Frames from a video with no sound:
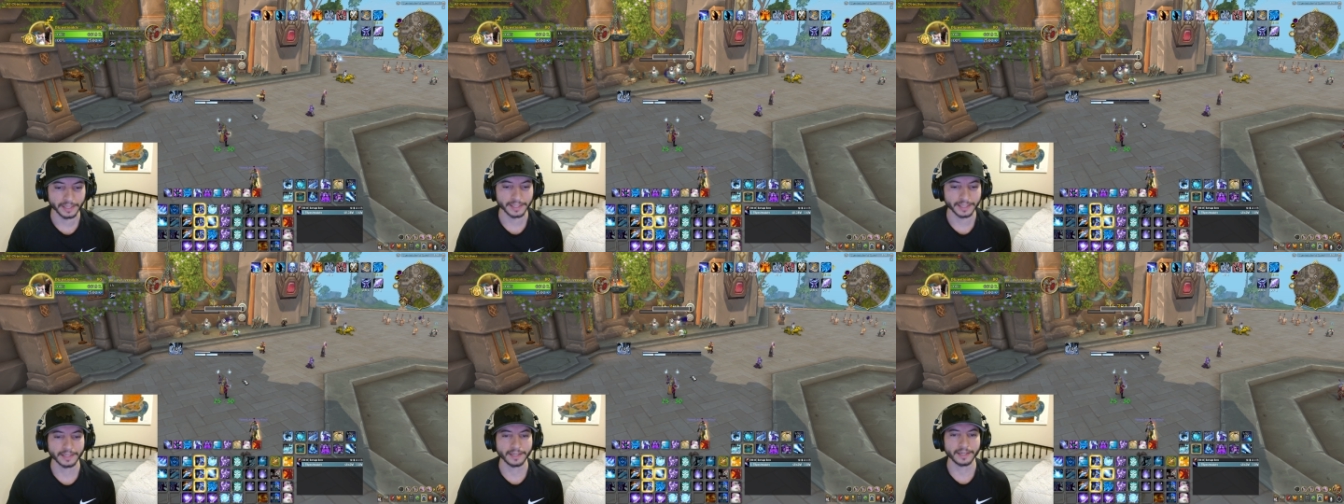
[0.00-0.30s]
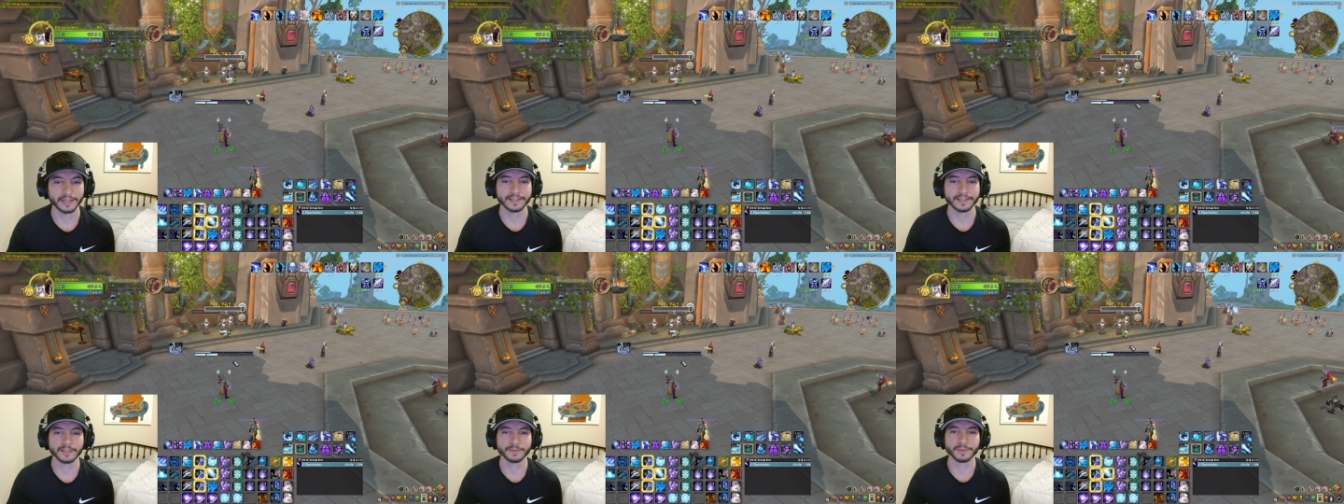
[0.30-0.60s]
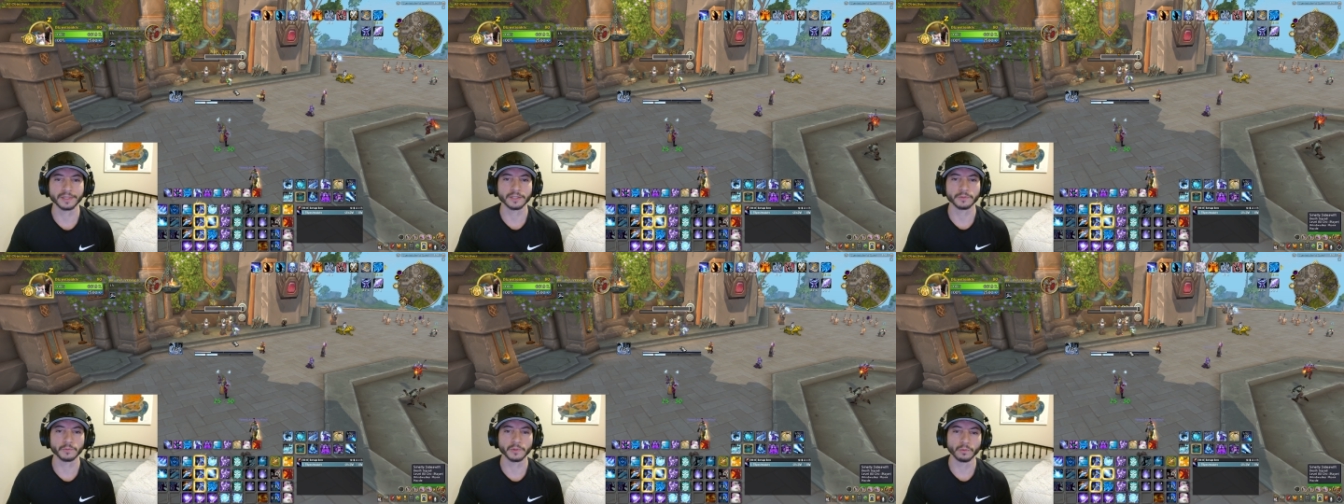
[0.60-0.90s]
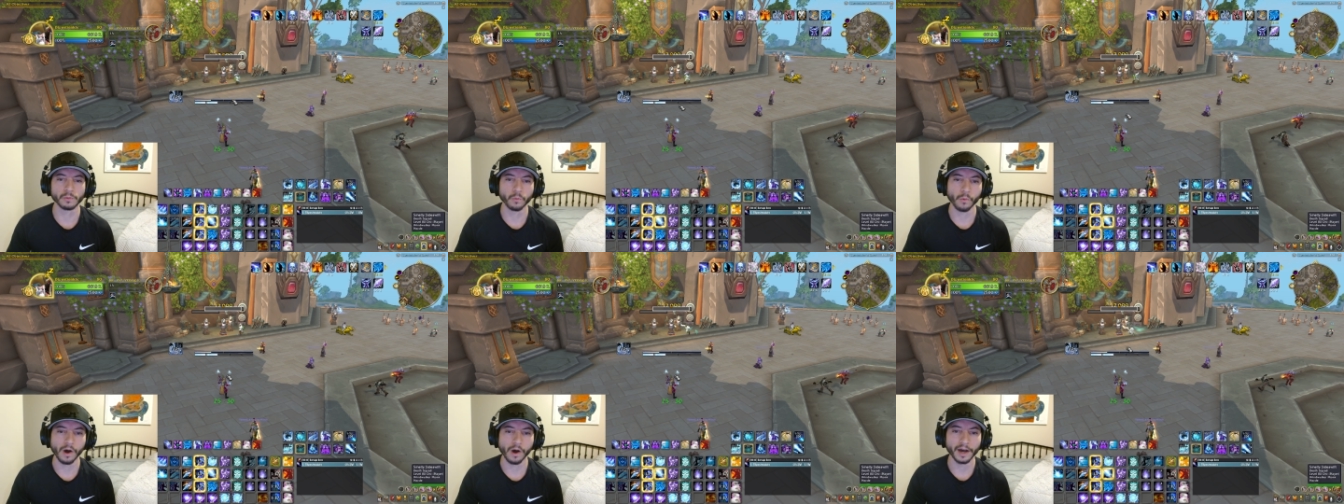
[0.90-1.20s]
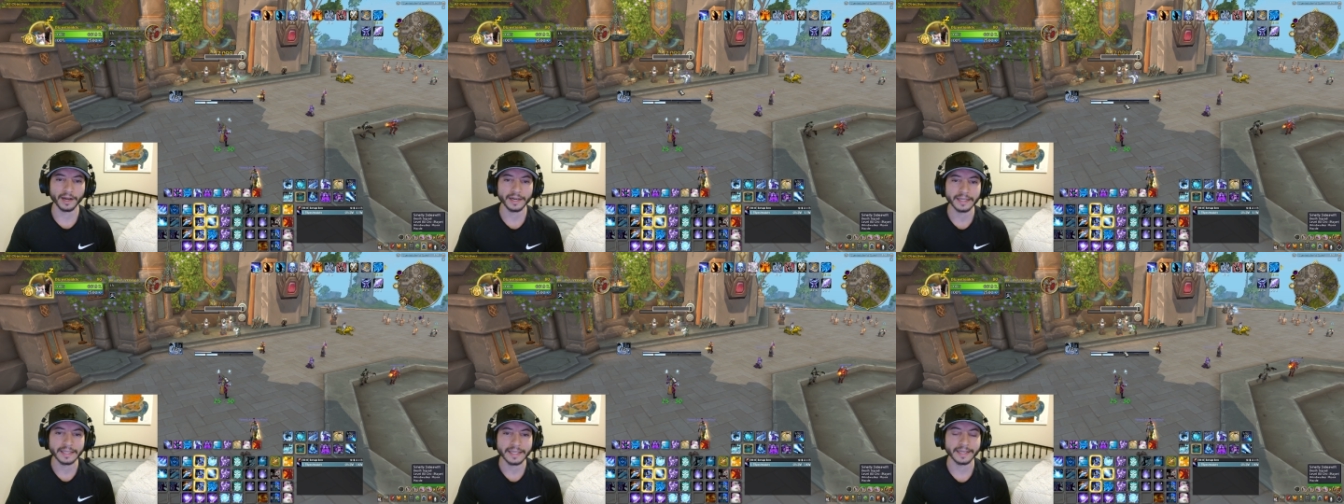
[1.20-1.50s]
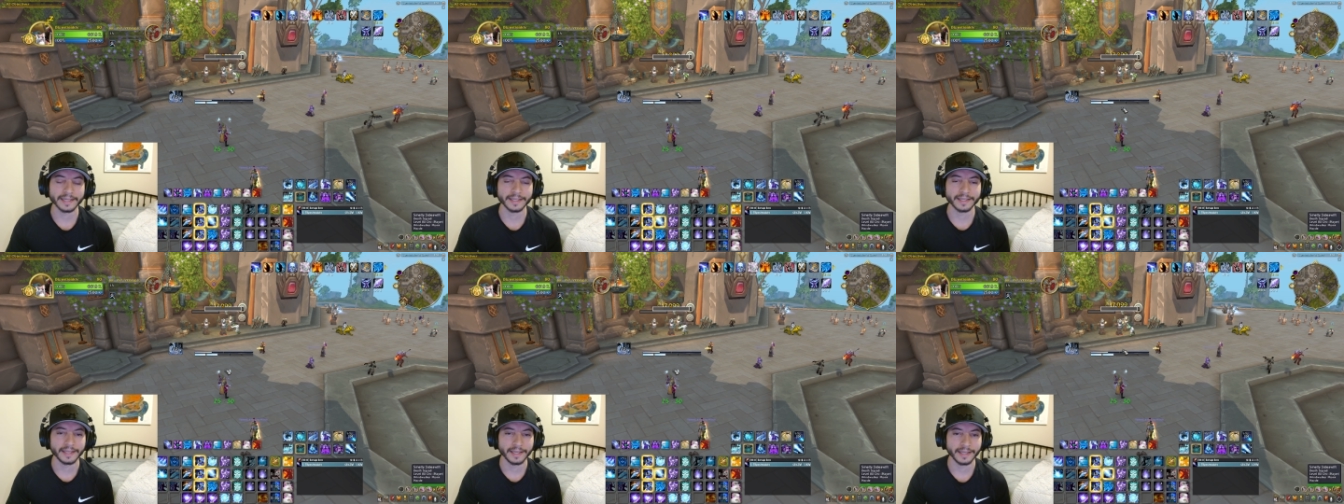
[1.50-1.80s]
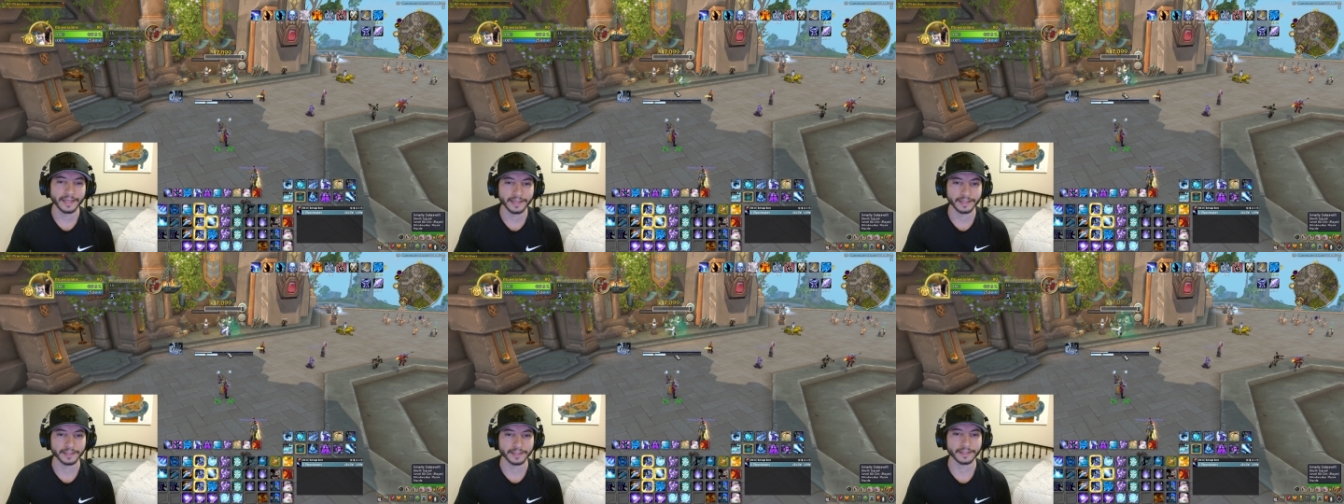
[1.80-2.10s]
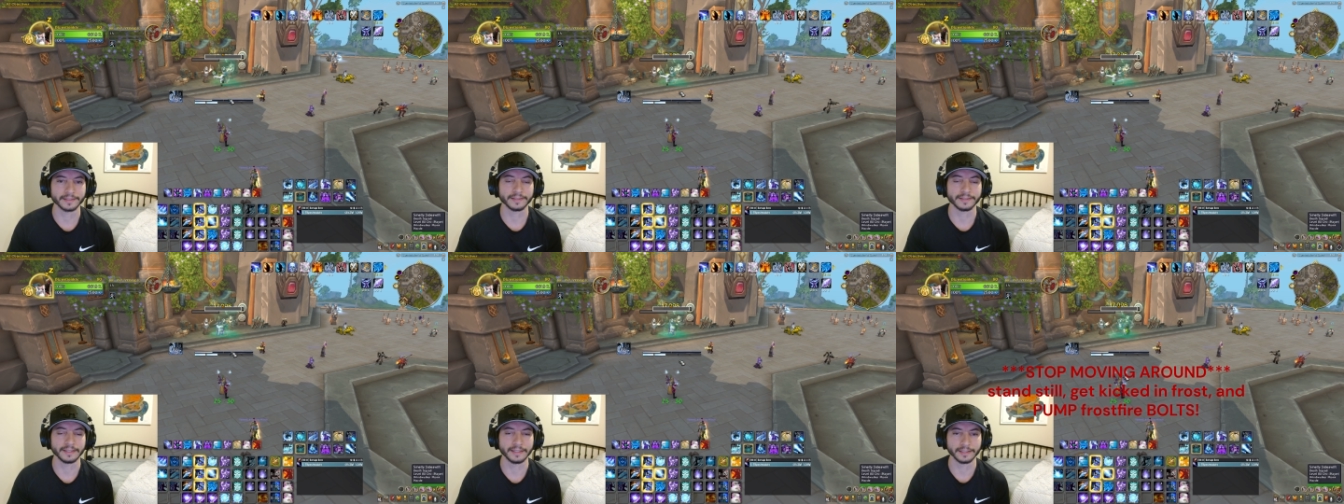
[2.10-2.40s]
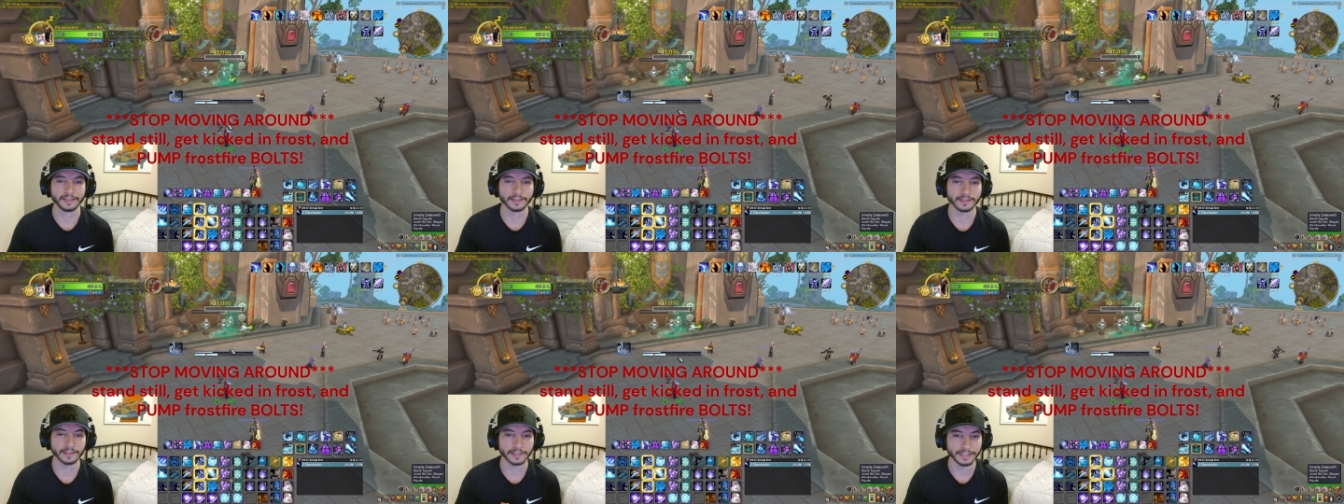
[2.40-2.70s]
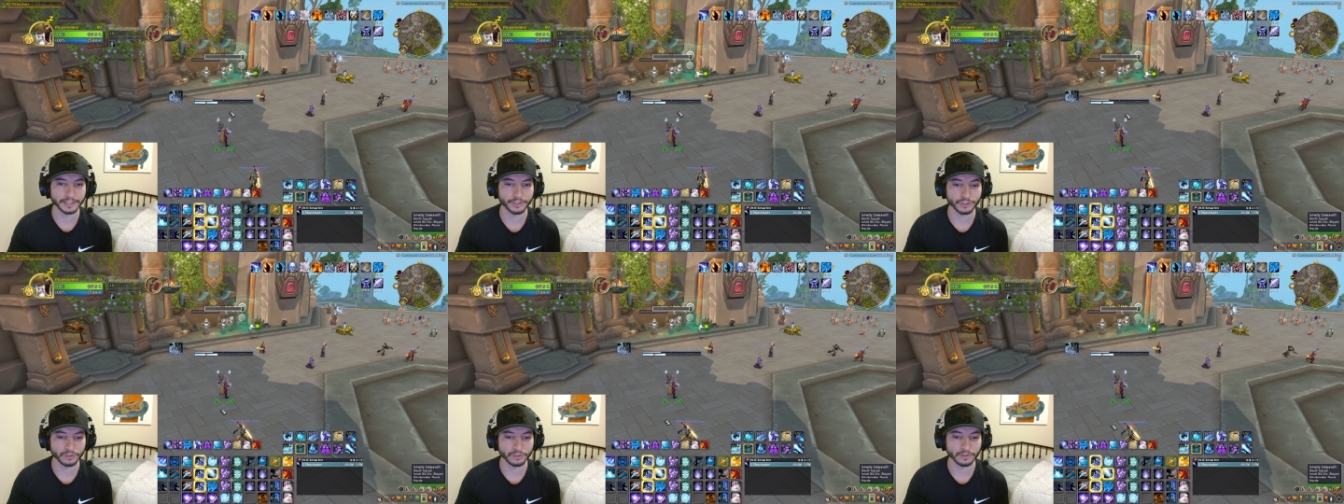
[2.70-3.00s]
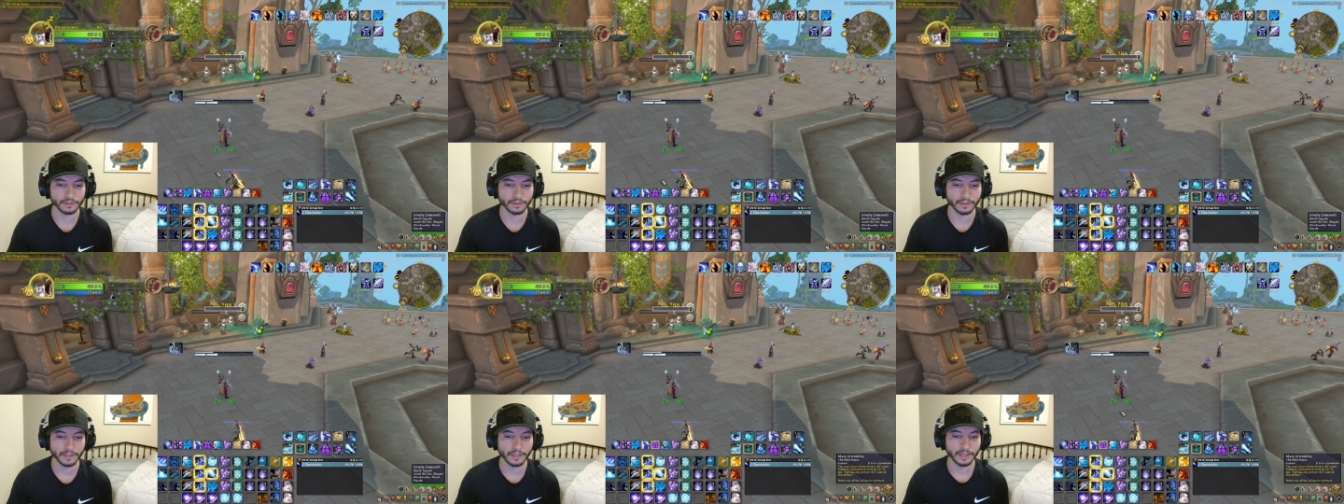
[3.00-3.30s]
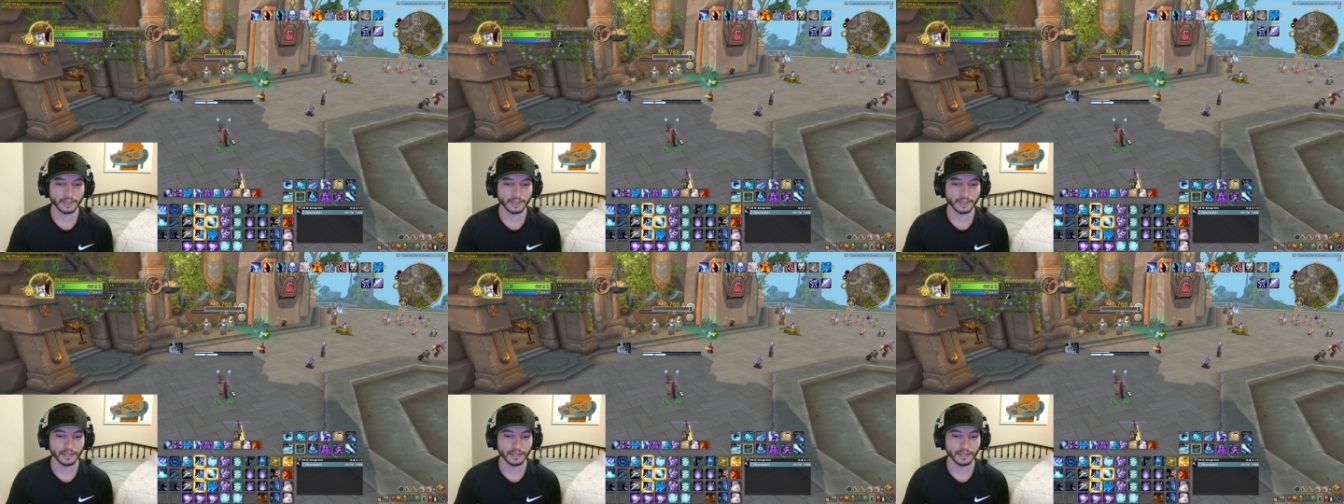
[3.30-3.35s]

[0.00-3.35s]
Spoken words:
guys, is because we want to get kicked in Glacial.